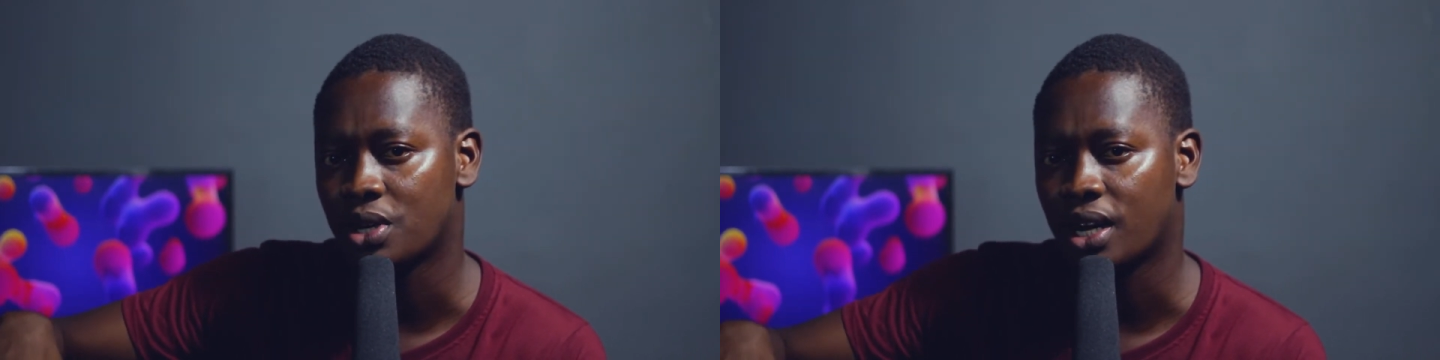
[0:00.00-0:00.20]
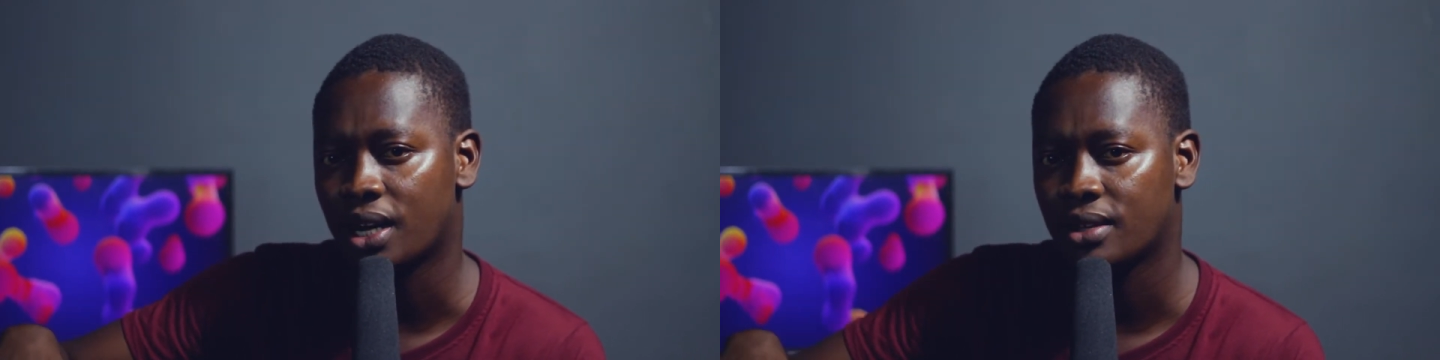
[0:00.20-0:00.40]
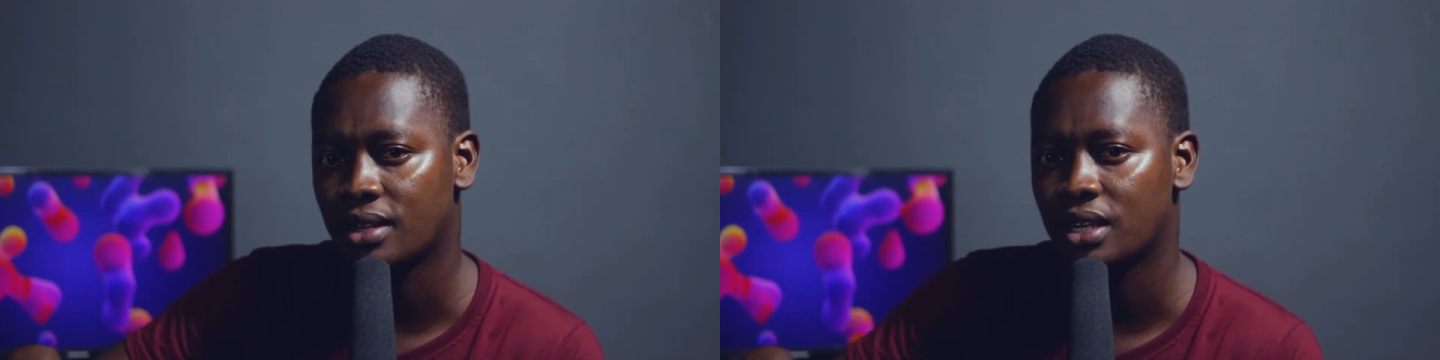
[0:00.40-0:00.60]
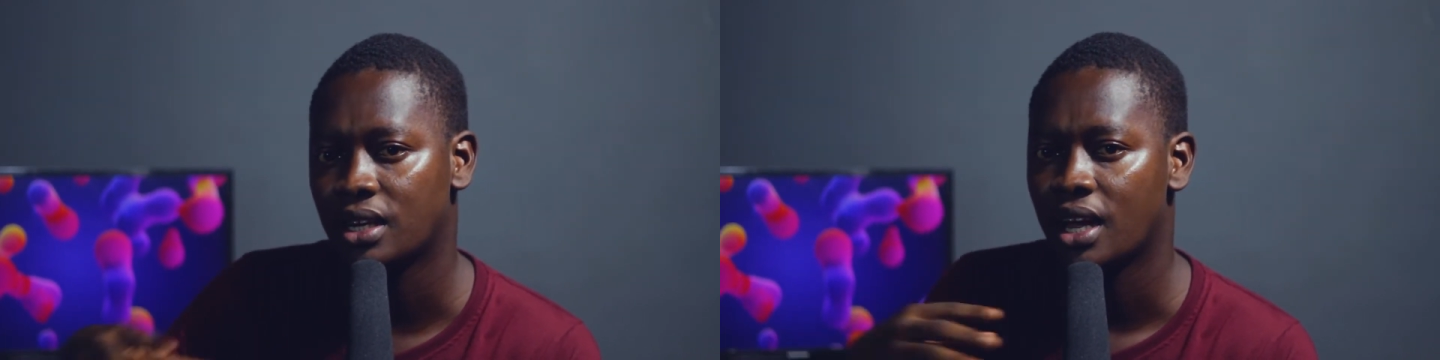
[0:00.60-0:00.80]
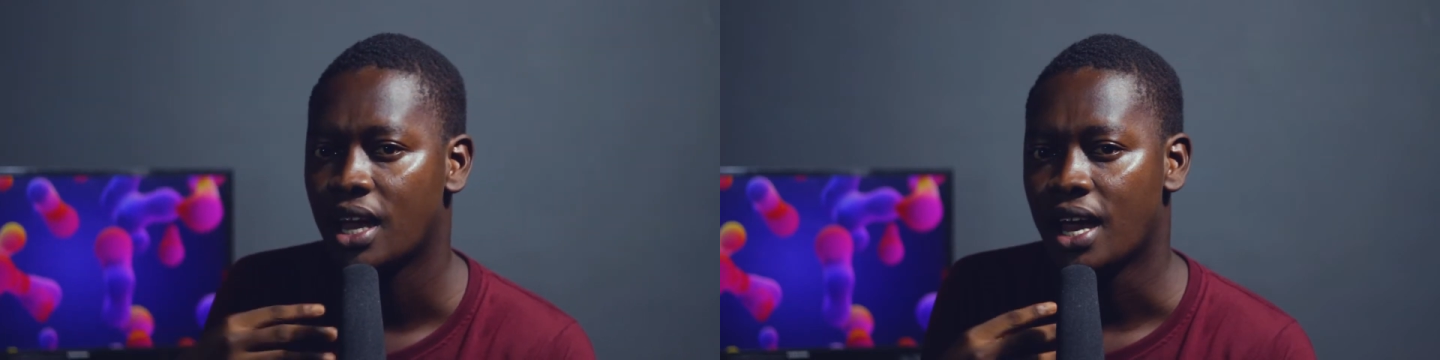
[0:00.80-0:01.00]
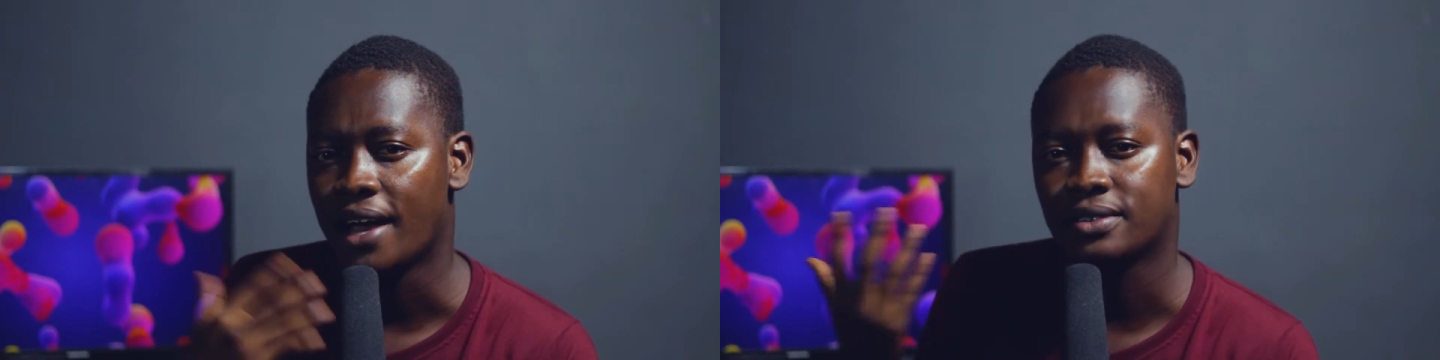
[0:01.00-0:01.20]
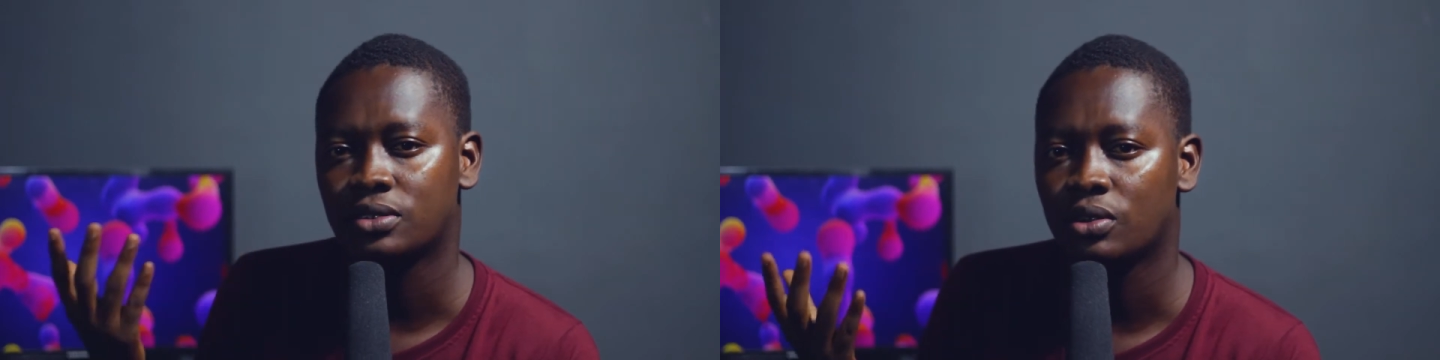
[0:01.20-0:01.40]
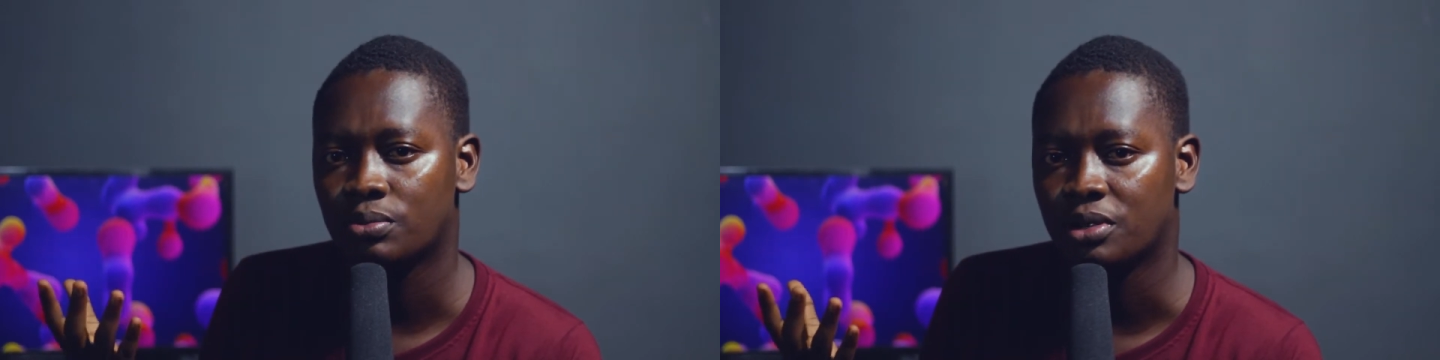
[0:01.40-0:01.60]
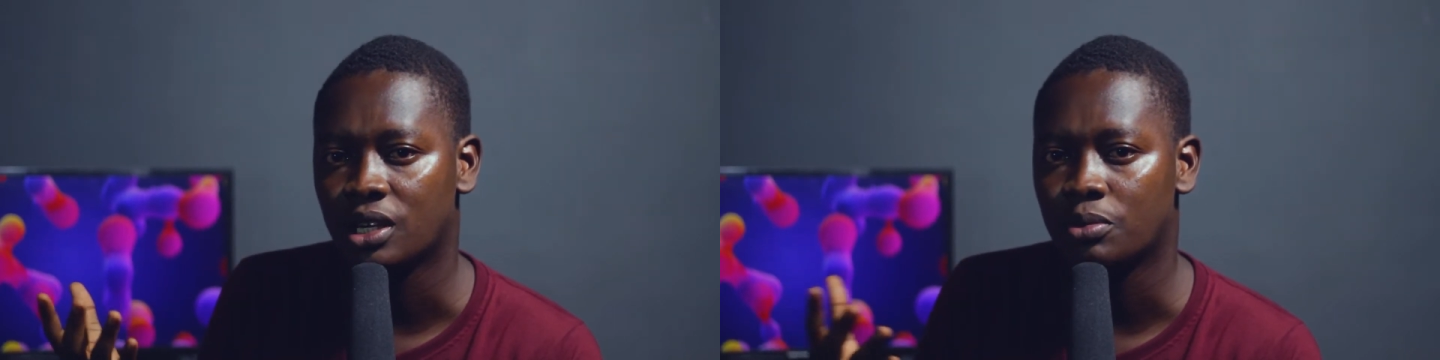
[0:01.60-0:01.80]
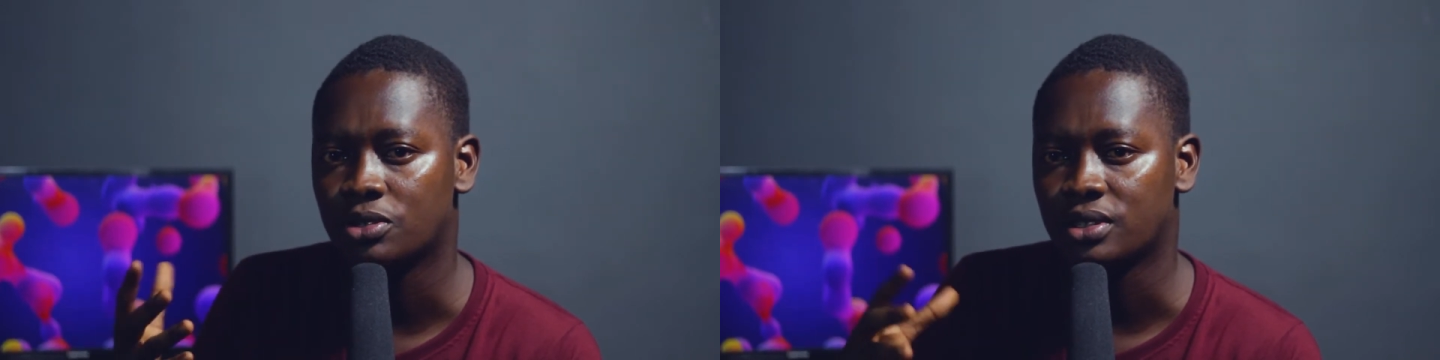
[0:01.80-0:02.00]
tracker thing i've still not been
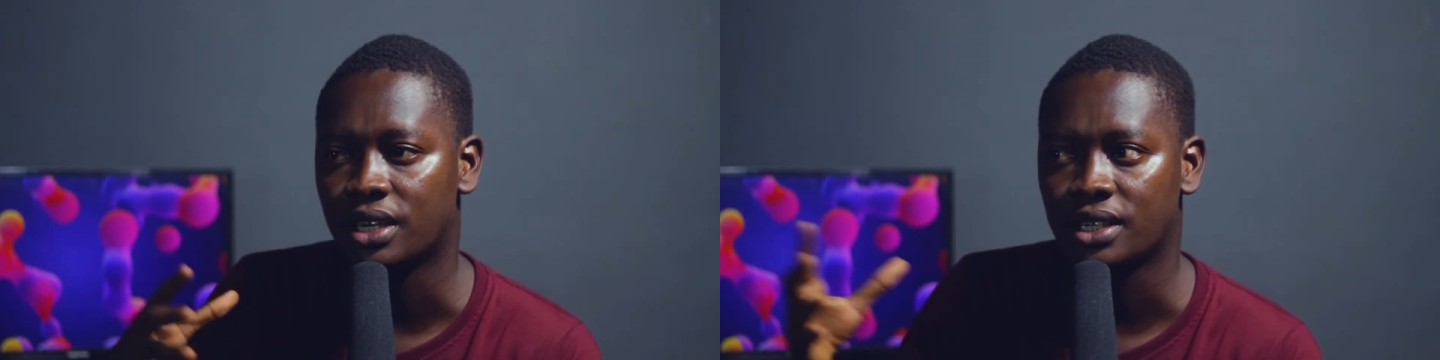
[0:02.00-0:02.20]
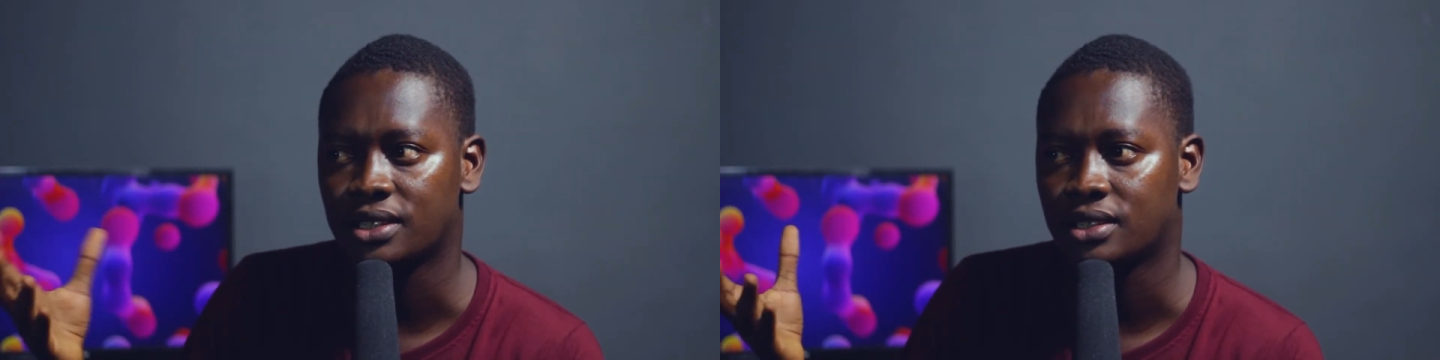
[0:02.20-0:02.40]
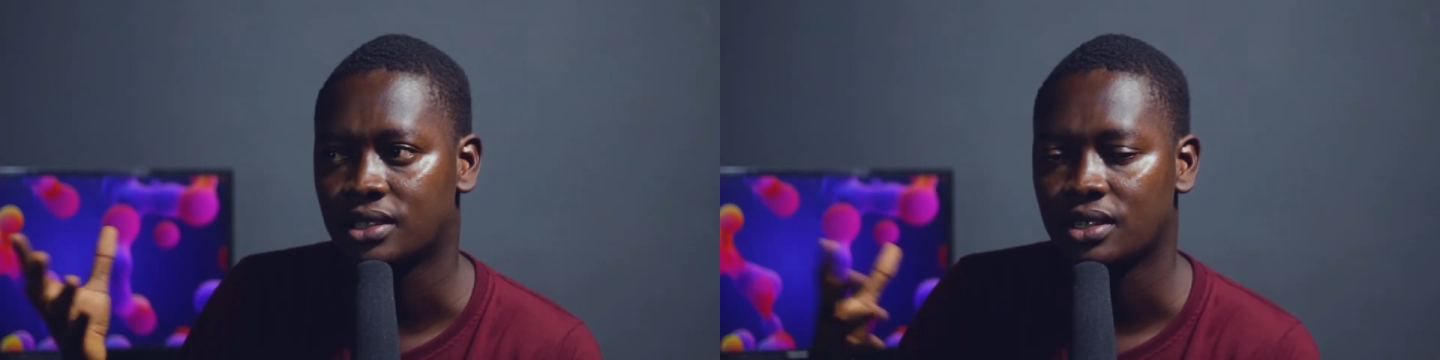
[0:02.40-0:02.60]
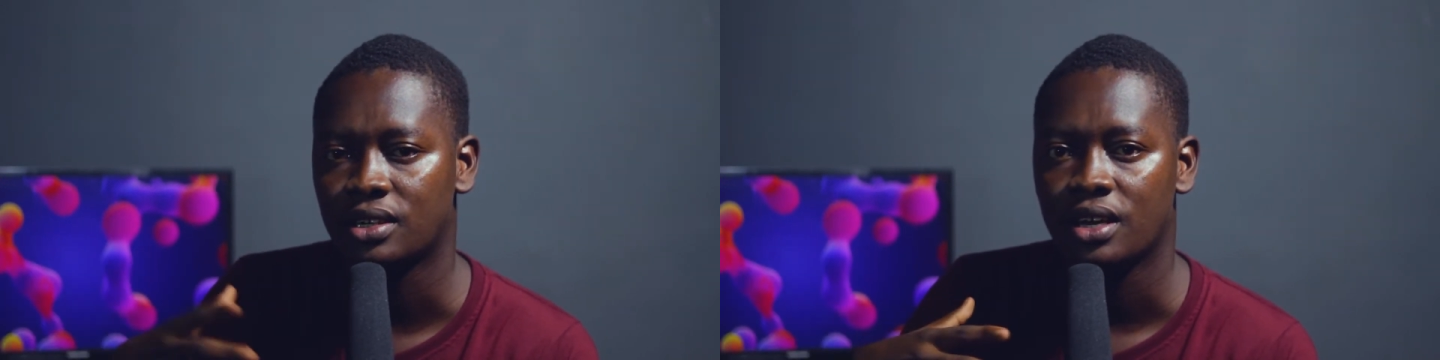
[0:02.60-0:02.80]
able to get